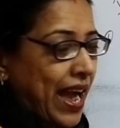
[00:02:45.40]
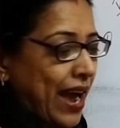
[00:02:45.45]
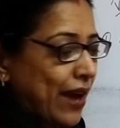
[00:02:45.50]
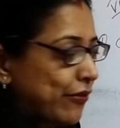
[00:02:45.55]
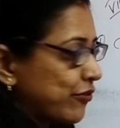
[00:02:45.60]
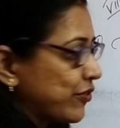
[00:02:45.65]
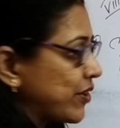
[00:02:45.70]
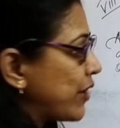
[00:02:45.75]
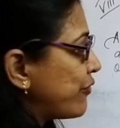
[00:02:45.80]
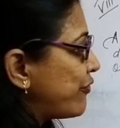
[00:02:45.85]

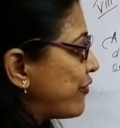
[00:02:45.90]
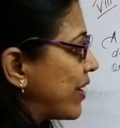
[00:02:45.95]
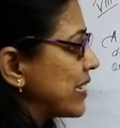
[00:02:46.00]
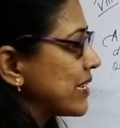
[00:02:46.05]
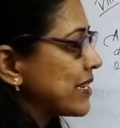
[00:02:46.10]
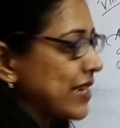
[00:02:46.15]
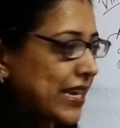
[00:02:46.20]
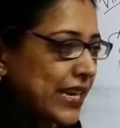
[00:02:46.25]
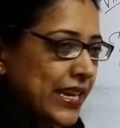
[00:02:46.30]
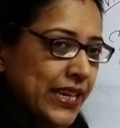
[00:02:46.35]
after
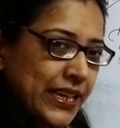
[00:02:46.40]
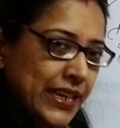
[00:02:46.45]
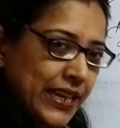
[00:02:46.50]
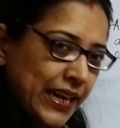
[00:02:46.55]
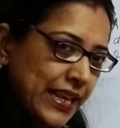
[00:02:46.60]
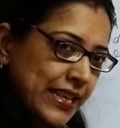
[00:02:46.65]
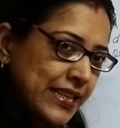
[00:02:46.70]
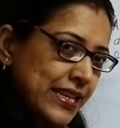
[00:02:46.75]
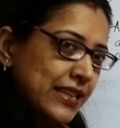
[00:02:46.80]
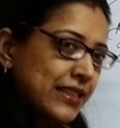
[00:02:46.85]
first
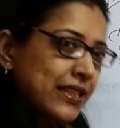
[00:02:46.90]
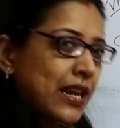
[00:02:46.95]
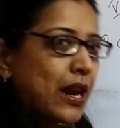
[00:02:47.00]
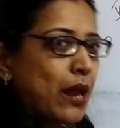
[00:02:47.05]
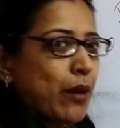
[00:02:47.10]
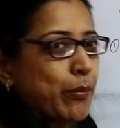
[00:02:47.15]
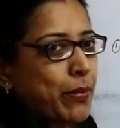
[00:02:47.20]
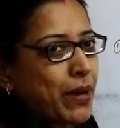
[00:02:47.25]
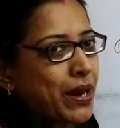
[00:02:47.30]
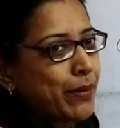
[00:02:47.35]
increasing the
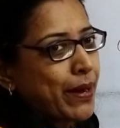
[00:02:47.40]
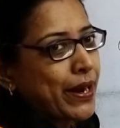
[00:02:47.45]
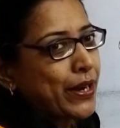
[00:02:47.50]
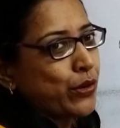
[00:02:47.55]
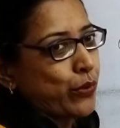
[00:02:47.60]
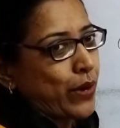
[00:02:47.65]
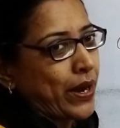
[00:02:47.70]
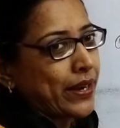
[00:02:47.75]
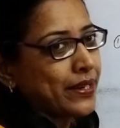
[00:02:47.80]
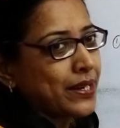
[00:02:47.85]
number
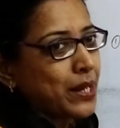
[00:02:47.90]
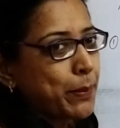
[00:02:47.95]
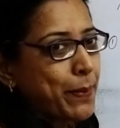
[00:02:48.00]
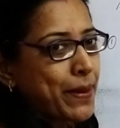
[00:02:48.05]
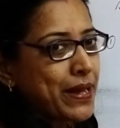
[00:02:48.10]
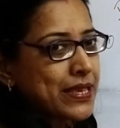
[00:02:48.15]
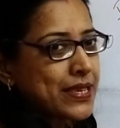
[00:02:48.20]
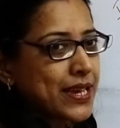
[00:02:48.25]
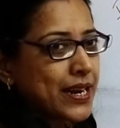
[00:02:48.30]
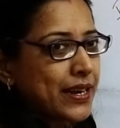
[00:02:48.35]
by
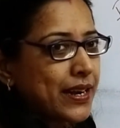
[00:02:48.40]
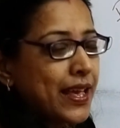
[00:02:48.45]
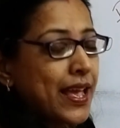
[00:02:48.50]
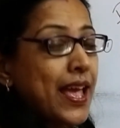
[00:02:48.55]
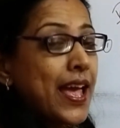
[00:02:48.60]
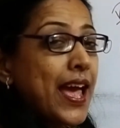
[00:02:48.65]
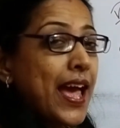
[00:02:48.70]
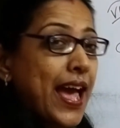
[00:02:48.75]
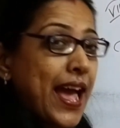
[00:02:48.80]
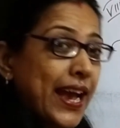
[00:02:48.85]
20%
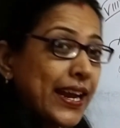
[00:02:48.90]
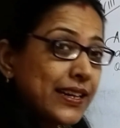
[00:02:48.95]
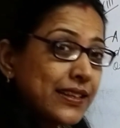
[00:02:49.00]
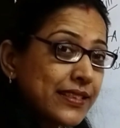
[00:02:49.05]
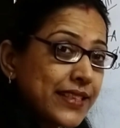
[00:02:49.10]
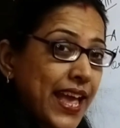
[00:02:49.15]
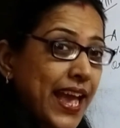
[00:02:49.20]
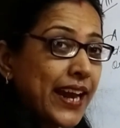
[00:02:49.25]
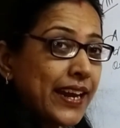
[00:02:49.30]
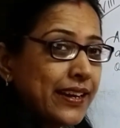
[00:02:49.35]

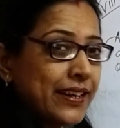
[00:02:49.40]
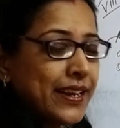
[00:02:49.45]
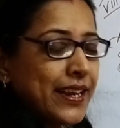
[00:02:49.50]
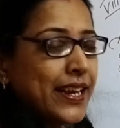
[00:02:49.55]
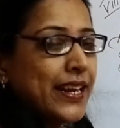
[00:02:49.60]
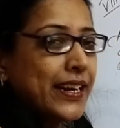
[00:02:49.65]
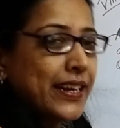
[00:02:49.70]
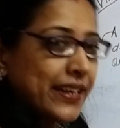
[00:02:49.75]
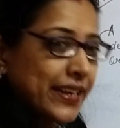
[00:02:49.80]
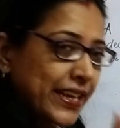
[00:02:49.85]
and
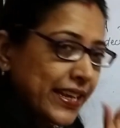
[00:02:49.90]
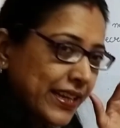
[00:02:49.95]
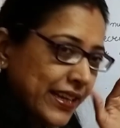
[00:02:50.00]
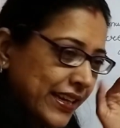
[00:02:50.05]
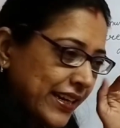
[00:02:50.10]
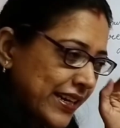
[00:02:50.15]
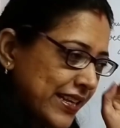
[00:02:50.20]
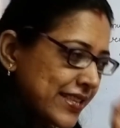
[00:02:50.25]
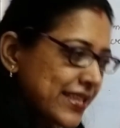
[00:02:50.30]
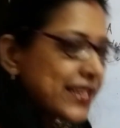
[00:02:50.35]
then
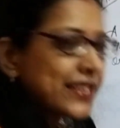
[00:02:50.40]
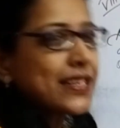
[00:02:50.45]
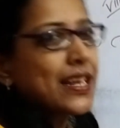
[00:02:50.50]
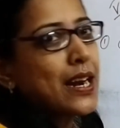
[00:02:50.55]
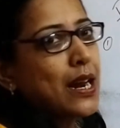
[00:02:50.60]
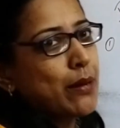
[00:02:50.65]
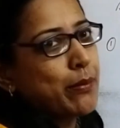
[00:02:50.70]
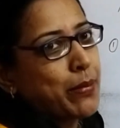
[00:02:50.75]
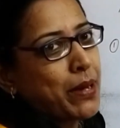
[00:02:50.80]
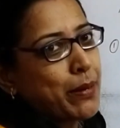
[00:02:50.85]
decreasing
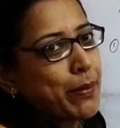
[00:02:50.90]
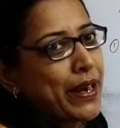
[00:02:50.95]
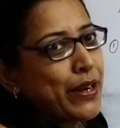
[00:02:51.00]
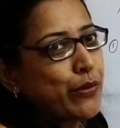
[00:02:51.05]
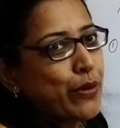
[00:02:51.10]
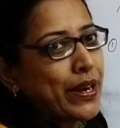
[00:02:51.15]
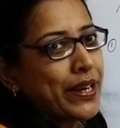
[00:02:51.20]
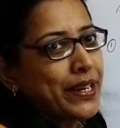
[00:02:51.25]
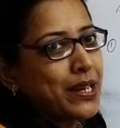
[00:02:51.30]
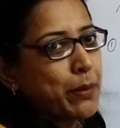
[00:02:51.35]
the number
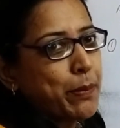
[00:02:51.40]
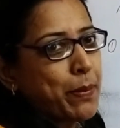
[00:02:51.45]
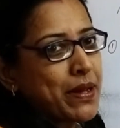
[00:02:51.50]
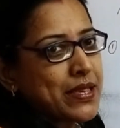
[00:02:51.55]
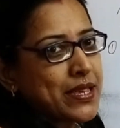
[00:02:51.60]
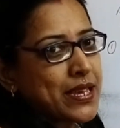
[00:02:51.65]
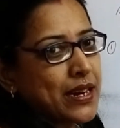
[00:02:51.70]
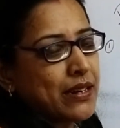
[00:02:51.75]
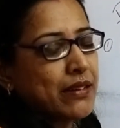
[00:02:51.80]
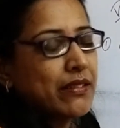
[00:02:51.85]
by
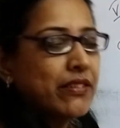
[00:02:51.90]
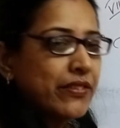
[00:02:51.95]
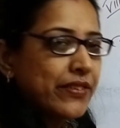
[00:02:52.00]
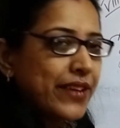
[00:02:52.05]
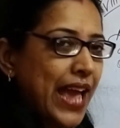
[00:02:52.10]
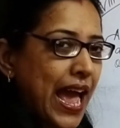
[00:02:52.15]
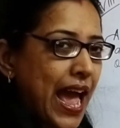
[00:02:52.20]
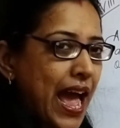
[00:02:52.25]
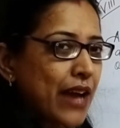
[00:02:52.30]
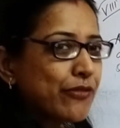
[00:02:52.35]
20%,
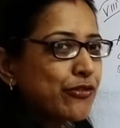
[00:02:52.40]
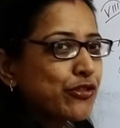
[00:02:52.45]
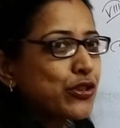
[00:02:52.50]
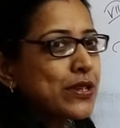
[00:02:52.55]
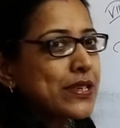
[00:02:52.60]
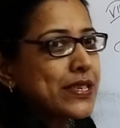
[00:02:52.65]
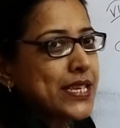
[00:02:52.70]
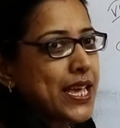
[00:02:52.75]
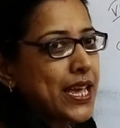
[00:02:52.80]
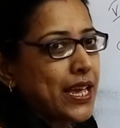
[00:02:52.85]
we have
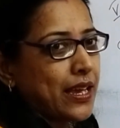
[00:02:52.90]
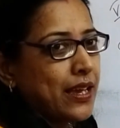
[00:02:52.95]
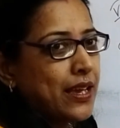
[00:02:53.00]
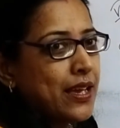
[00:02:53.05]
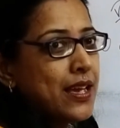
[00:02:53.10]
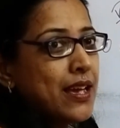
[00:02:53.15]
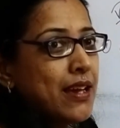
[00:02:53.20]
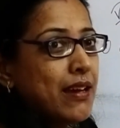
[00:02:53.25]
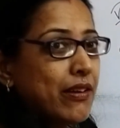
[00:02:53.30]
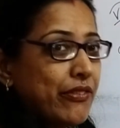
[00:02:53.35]
to
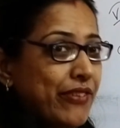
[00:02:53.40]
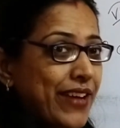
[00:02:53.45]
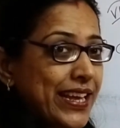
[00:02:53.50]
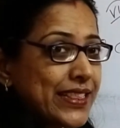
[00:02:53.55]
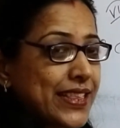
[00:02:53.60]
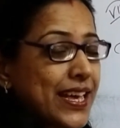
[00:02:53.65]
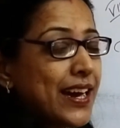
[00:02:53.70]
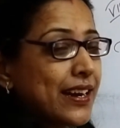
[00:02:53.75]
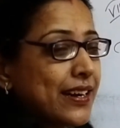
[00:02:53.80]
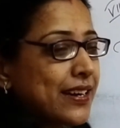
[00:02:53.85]
see
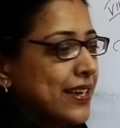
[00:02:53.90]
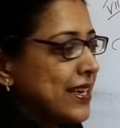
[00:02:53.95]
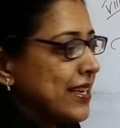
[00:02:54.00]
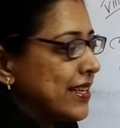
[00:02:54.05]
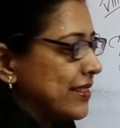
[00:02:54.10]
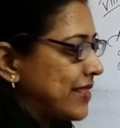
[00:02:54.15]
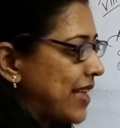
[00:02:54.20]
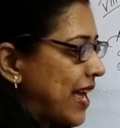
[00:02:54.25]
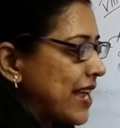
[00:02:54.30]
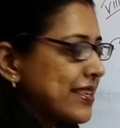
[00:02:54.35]
whether
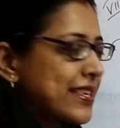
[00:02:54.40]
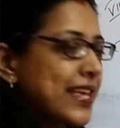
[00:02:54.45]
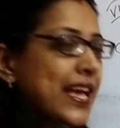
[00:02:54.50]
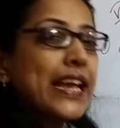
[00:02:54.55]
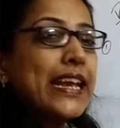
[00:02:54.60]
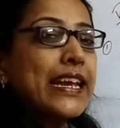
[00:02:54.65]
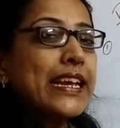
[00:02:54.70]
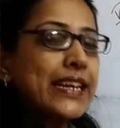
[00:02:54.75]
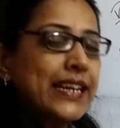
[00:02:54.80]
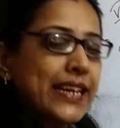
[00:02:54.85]
there is
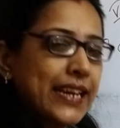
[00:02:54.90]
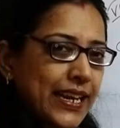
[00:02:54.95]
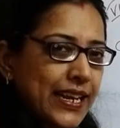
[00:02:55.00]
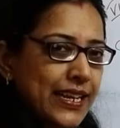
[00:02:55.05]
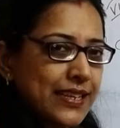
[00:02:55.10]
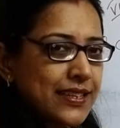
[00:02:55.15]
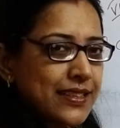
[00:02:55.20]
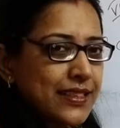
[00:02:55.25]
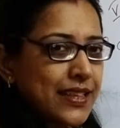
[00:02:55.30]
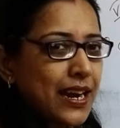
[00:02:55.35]
an
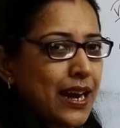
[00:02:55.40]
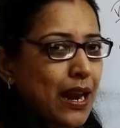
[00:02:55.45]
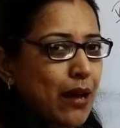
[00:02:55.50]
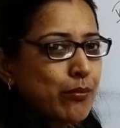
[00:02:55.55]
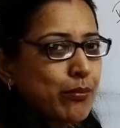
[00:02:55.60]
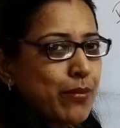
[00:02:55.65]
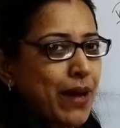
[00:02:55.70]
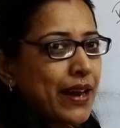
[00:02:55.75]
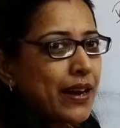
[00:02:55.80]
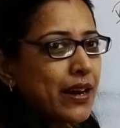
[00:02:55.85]
increase in the
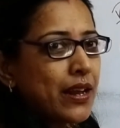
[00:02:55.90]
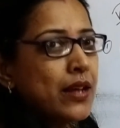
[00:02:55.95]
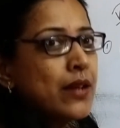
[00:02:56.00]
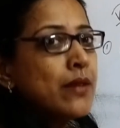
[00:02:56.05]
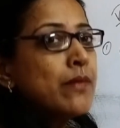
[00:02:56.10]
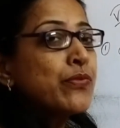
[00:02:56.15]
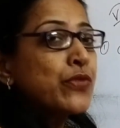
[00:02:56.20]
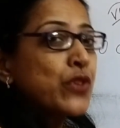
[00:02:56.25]
number